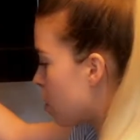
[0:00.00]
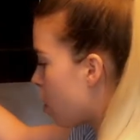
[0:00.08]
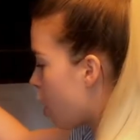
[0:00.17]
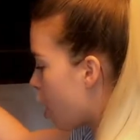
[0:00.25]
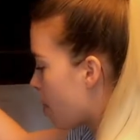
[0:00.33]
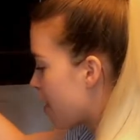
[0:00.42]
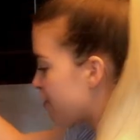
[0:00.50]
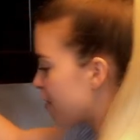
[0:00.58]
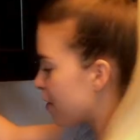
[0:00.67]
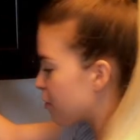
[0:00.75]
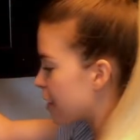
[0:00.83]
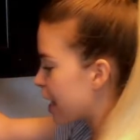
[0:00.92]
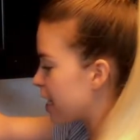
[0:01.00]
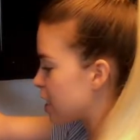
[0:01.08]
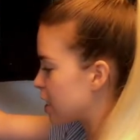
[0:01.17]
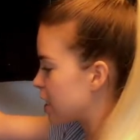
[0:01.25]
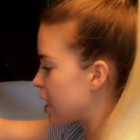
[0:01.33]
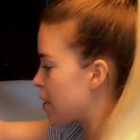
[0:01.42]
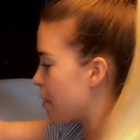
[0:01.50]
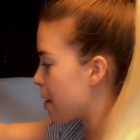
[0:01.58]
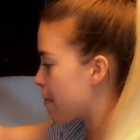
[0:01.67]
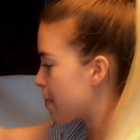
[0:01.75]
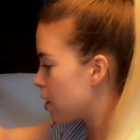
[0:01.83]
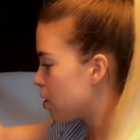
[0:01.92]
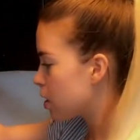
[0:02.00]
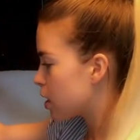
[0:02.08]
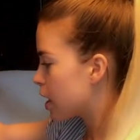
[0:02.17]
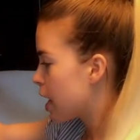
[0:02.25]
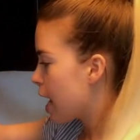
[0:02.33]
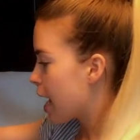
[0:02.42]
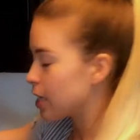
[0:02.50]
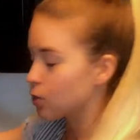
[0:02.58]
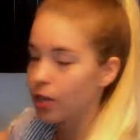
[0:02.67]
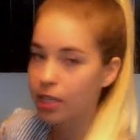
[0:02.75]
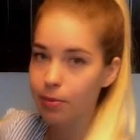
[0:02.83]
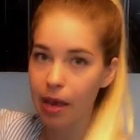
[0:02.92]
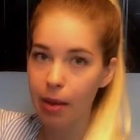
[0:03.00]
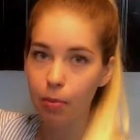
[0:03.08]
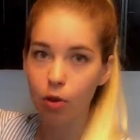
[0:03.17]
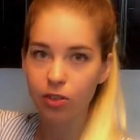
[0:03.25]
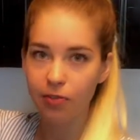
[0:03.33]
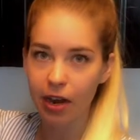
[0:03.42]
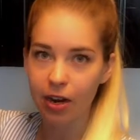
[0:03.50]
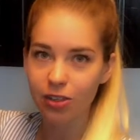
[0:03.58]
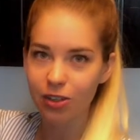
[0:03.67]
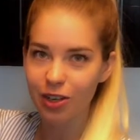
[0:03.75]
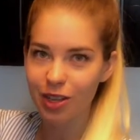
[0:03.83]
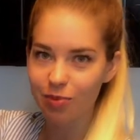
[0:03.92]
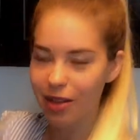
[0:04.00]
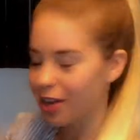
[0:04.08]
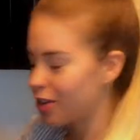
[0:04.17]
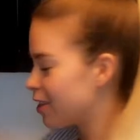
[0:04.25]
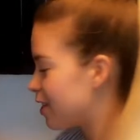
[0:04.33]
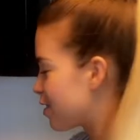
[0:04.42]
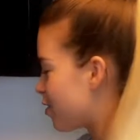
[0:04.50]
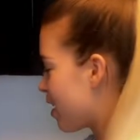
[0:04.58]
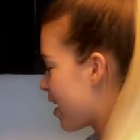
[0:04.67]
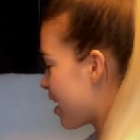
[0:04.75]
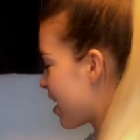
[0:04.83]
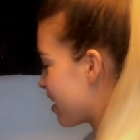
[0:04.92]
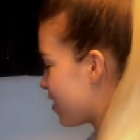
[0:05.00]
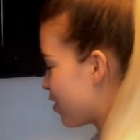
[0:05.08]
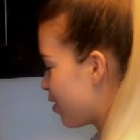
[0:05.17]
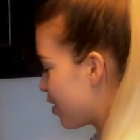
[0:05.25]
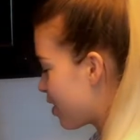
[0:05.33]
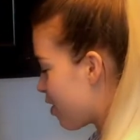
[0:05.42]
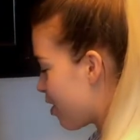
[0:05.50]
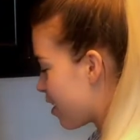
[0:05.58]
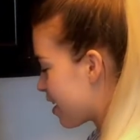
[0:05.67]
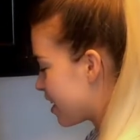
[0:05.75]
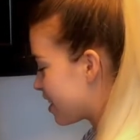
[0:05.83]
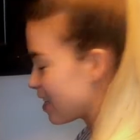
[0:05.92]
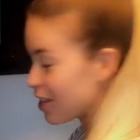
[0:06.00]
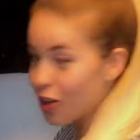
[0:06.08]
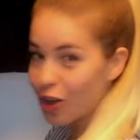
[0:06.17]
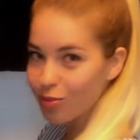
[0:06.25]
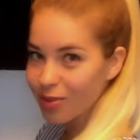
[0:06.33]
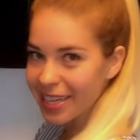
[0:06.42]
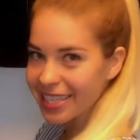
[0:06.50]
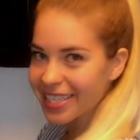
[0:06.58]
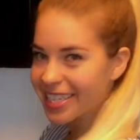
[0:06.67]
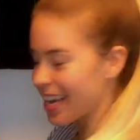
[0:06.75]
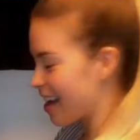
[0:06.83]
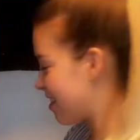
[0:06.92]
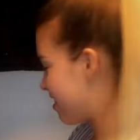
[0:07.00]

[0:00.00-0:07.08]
All my flavoring agents in my milk as well as my emulsifiers are in the blender. Let's go ahead and turn it on until it all blends together.